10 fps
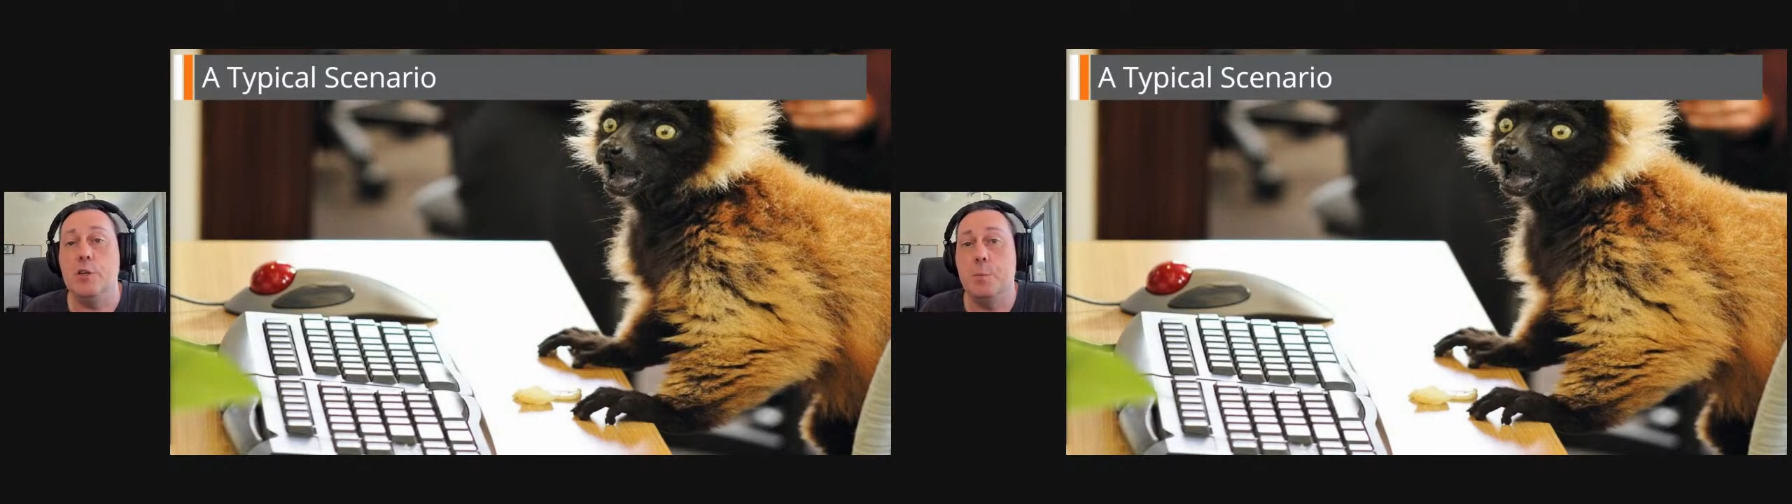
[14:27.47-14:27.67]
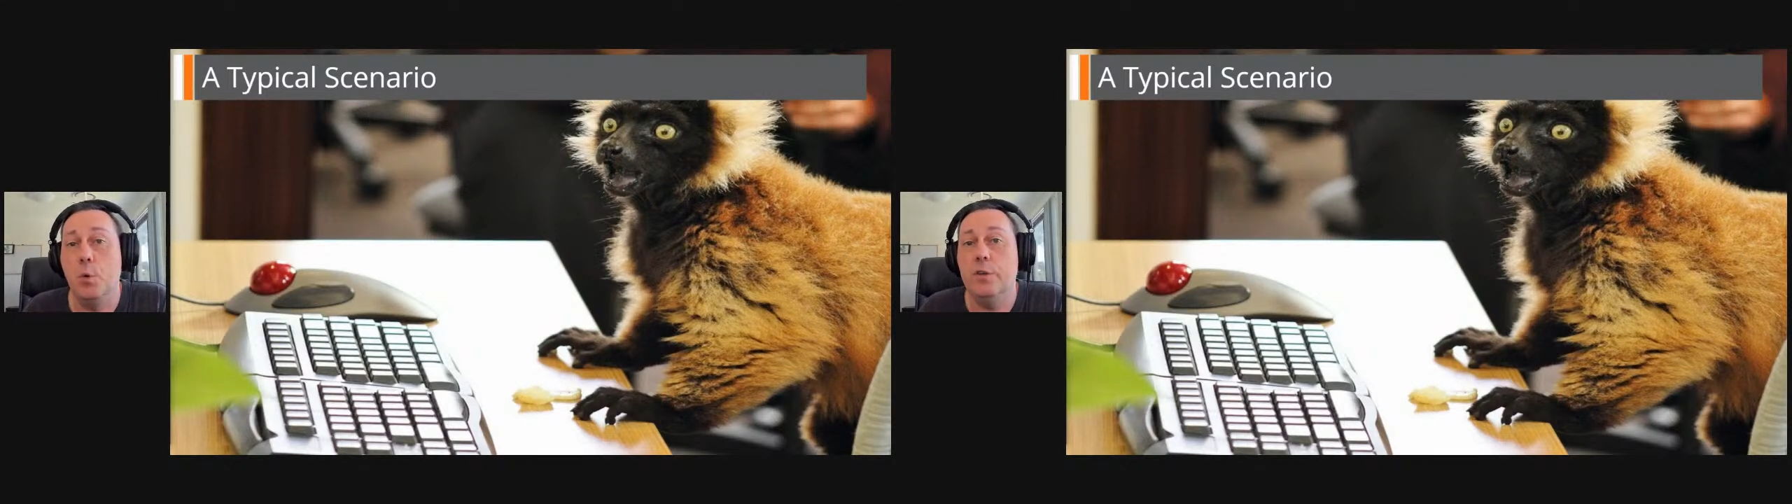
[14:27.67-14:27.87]

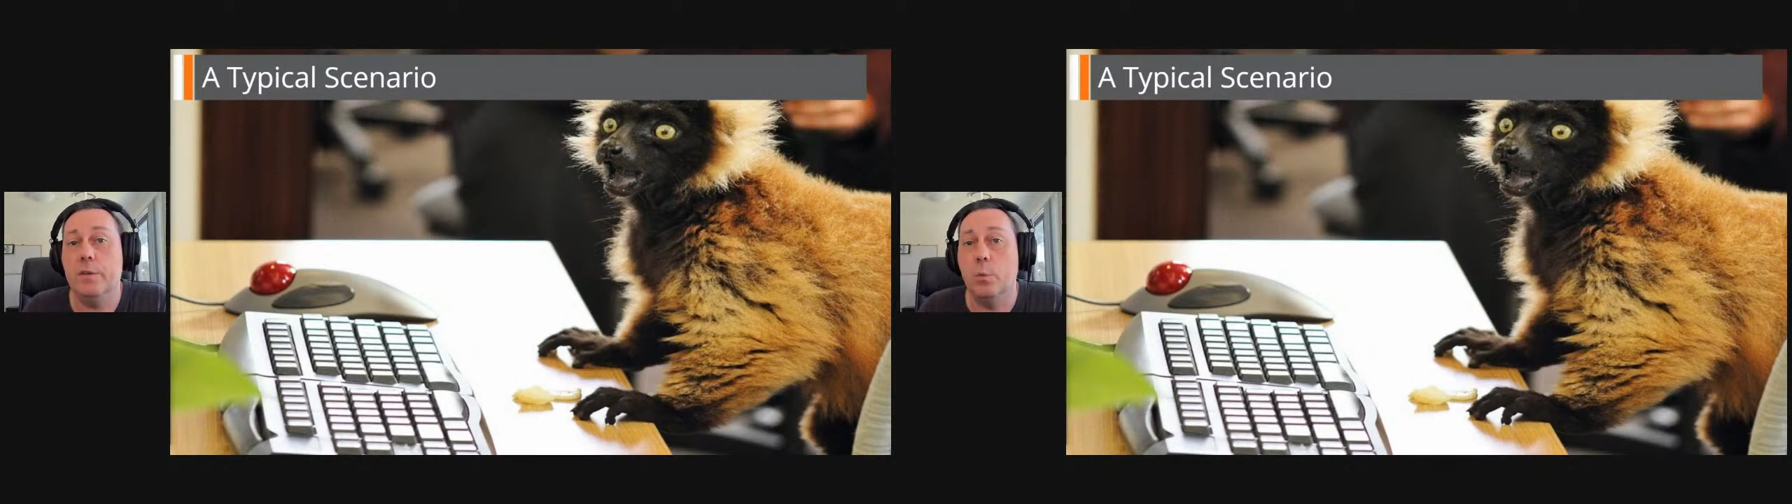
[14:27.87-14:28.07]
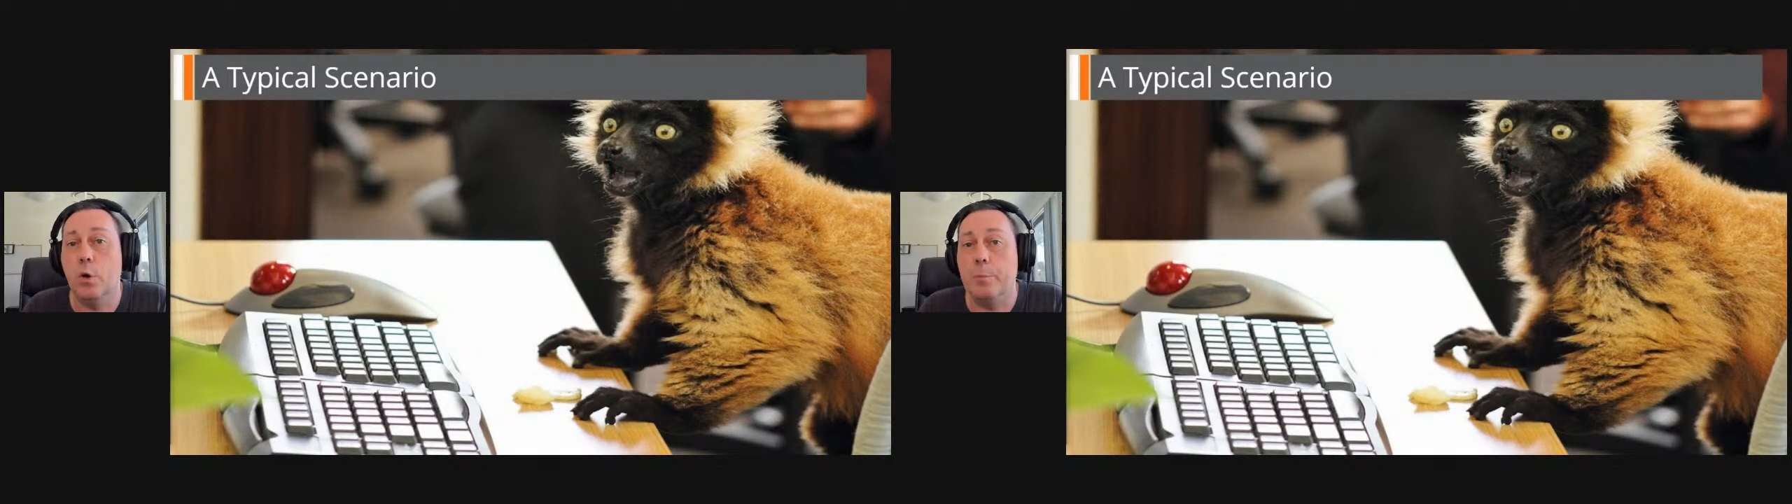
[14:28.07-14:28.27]
which
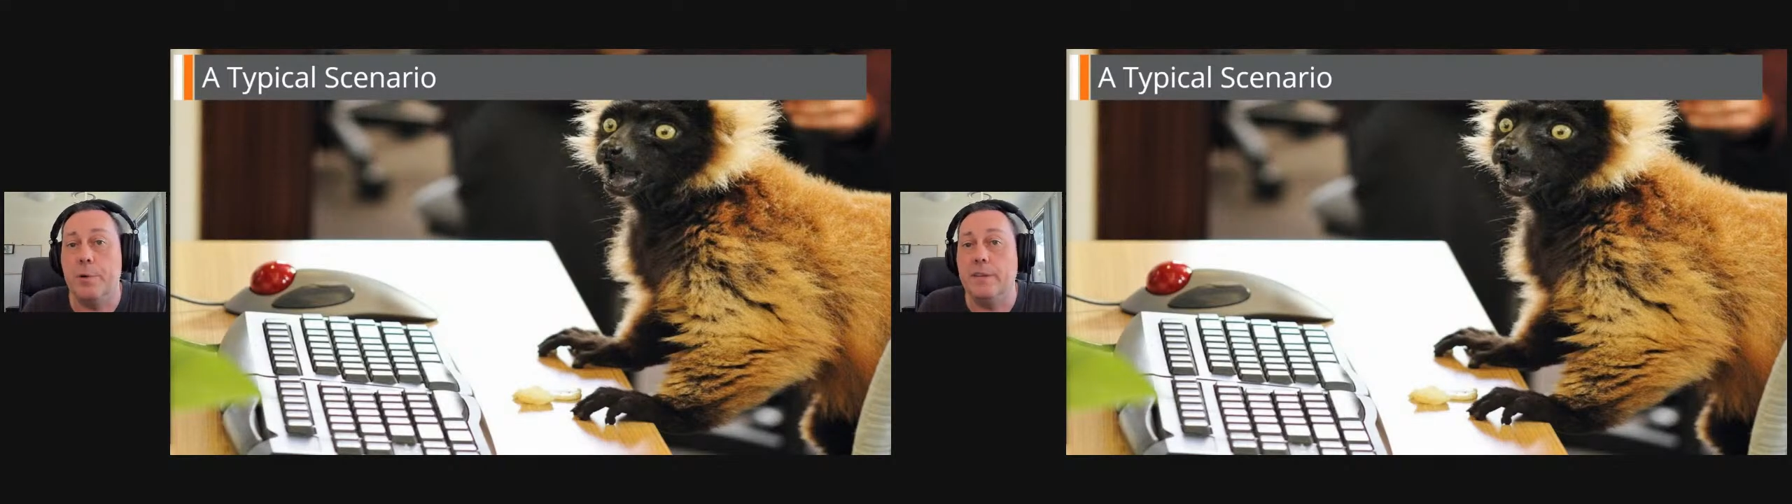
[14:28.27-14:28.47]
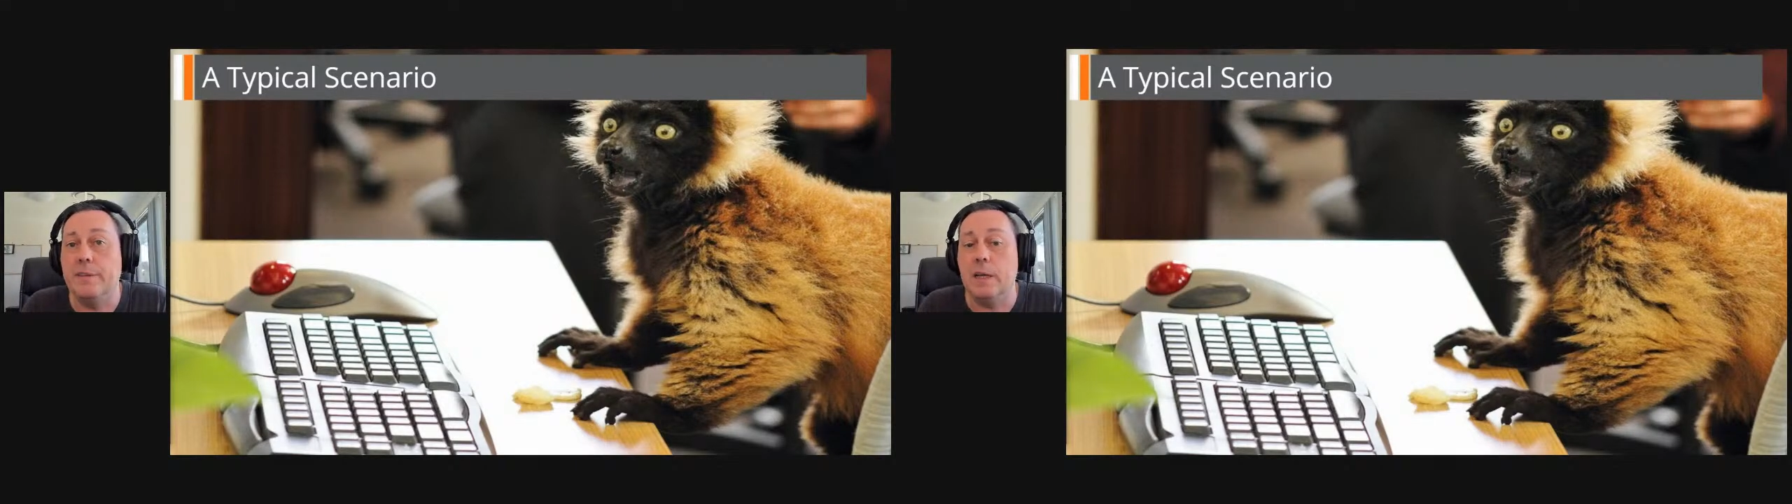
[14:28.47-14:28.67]
most
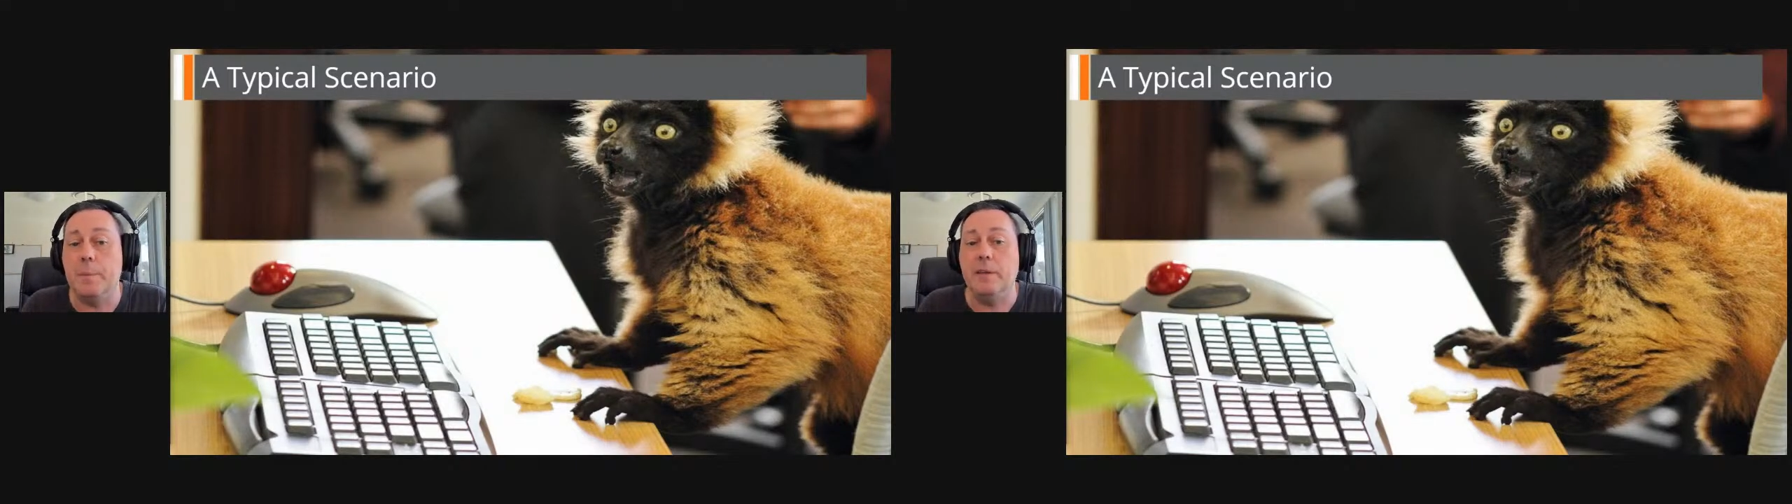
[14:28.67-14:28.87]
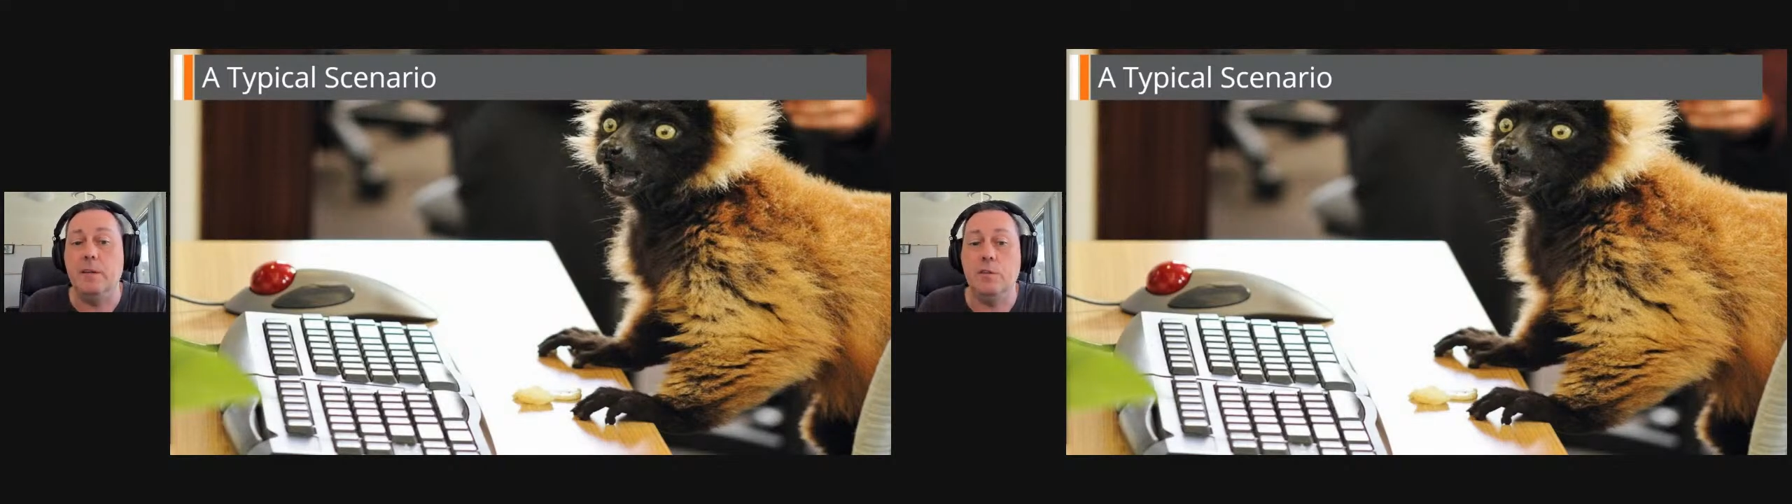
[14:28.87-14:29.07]
WordPress
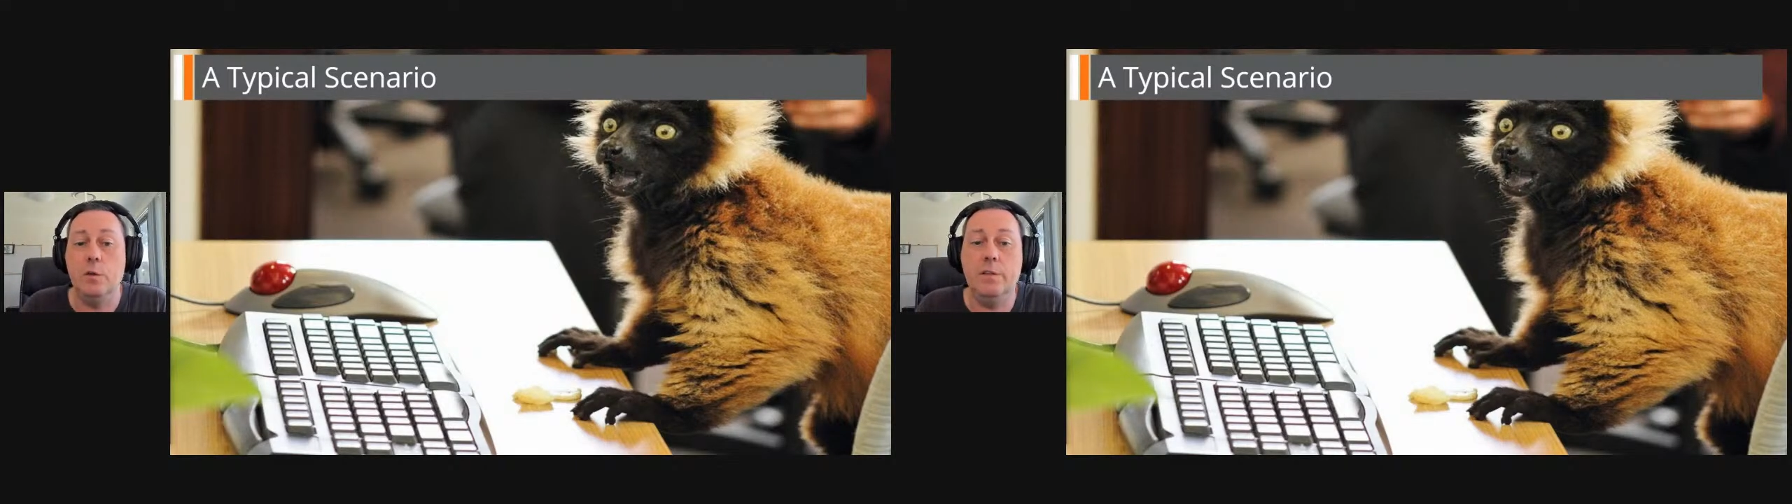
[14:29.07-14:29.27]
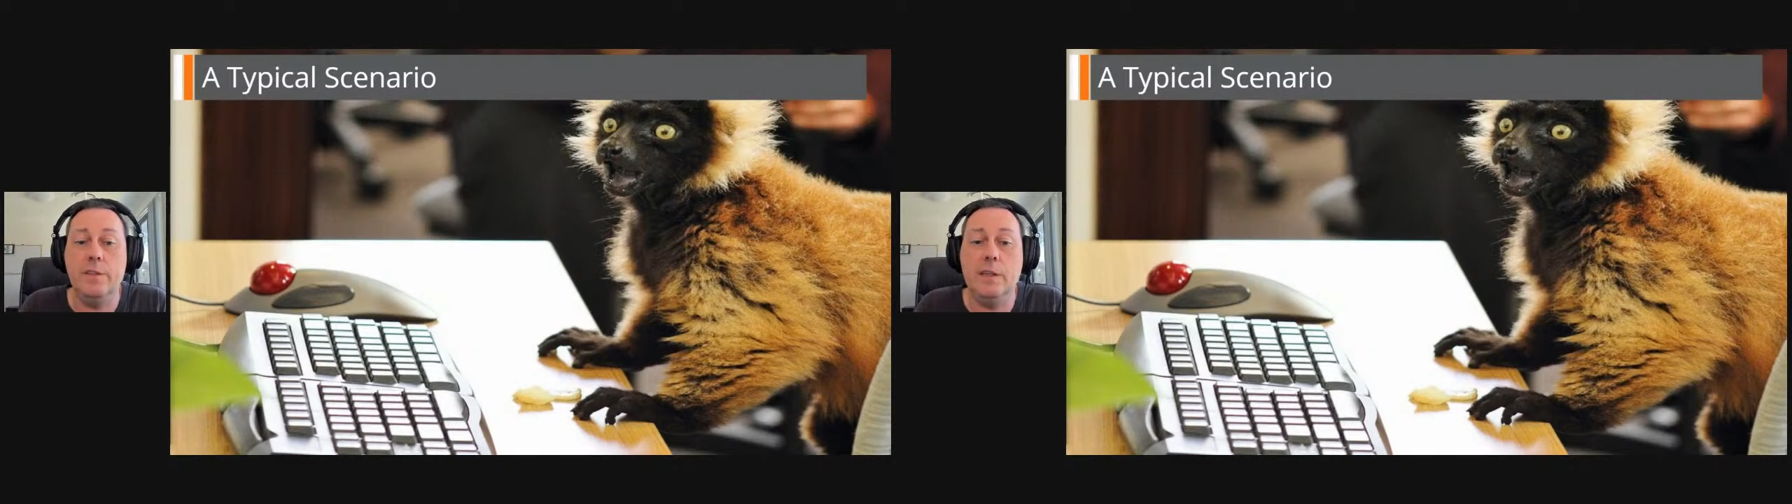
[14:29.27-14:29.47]
databases use,